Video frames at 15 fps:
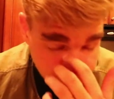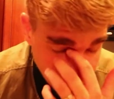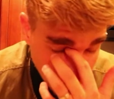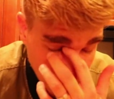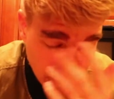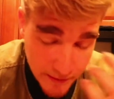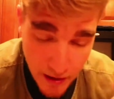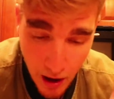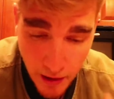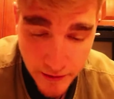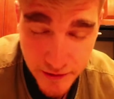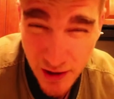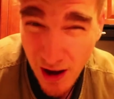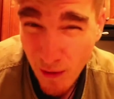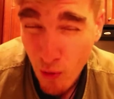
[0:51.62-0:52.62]
I'm gonna be honest,
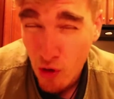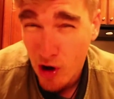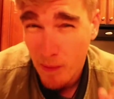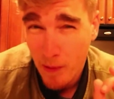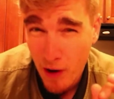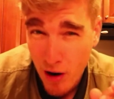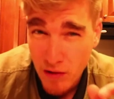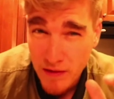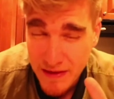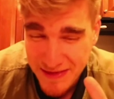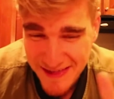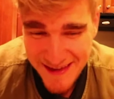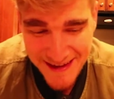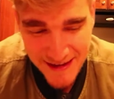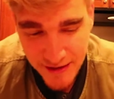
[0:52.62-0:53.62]
y'all. I woke up early
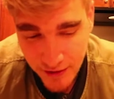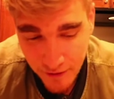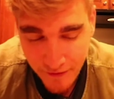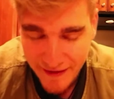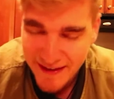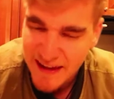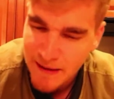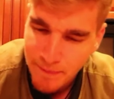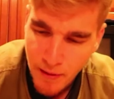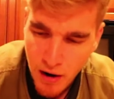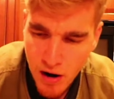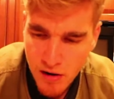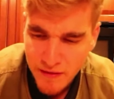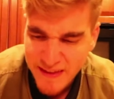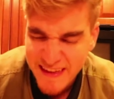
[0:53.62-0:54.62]
thinking, you know, if I get up
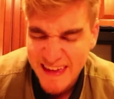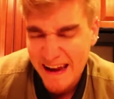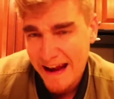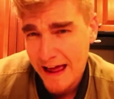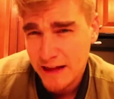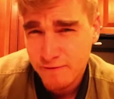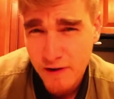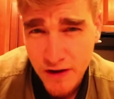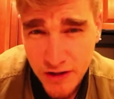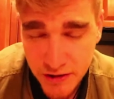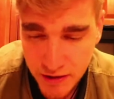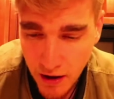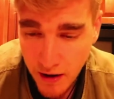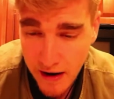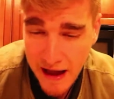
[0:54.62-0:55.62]
early, get a nice fresh
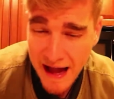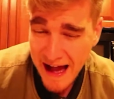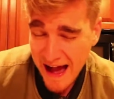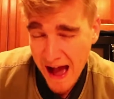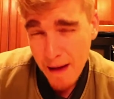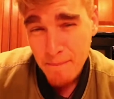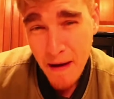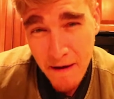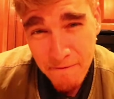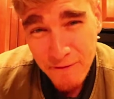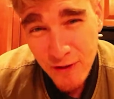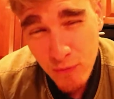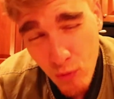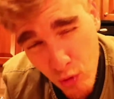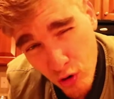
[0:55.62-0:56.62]
start, I might
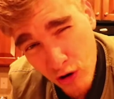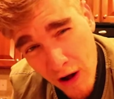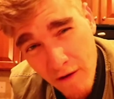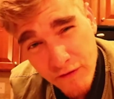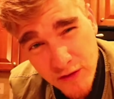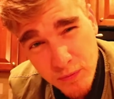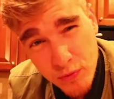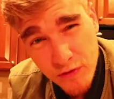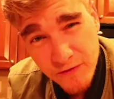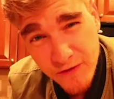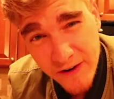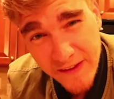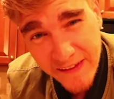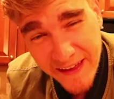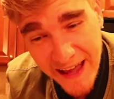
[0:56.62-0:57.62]
feel more comfortable in
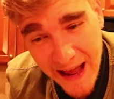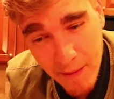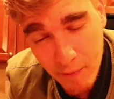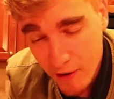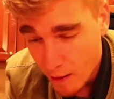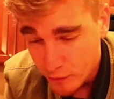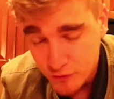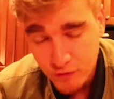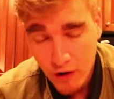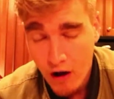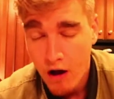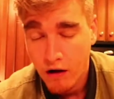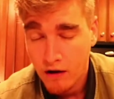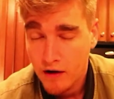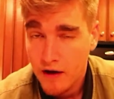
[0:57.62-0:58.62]
front of the camera. I was
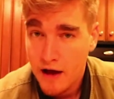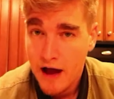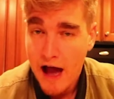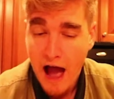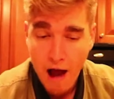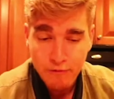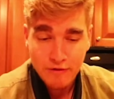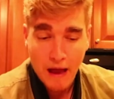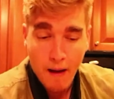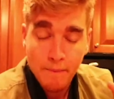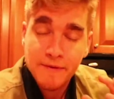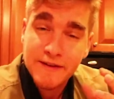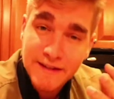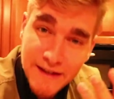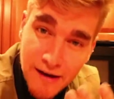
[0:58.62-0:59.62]
wrong. I'm
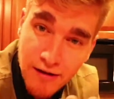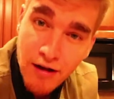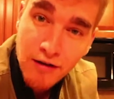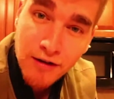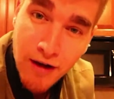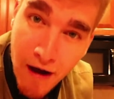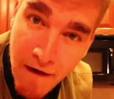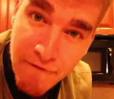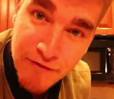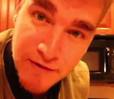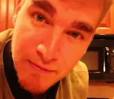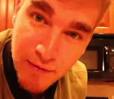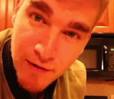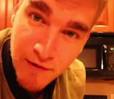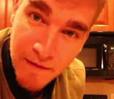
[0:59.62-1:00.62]
still
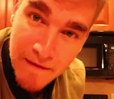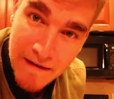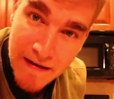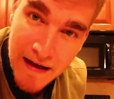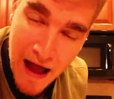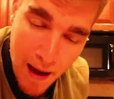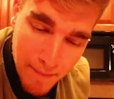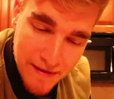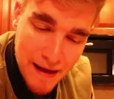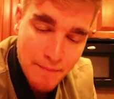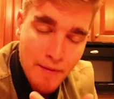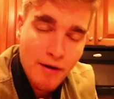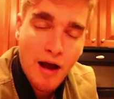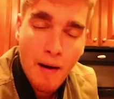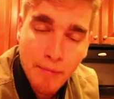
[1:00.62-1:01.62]
uncomfortable. I mean,
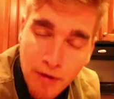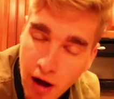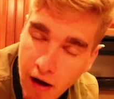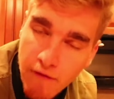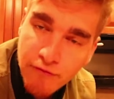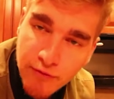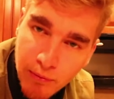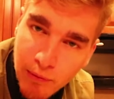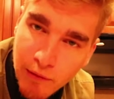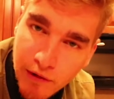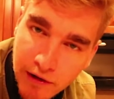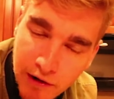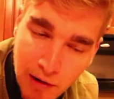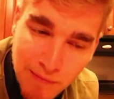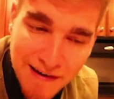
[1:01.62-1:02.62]
I'm comfortable,
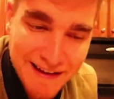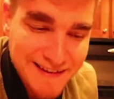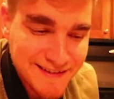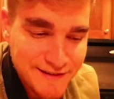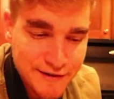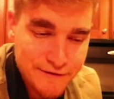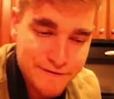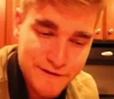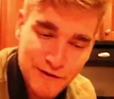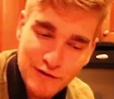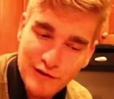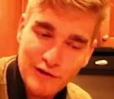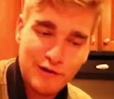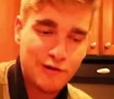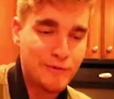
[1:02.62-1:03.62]
you know, but I still feel a
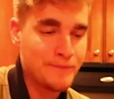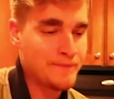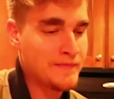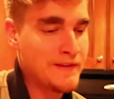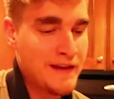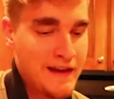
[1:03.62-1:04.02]
little.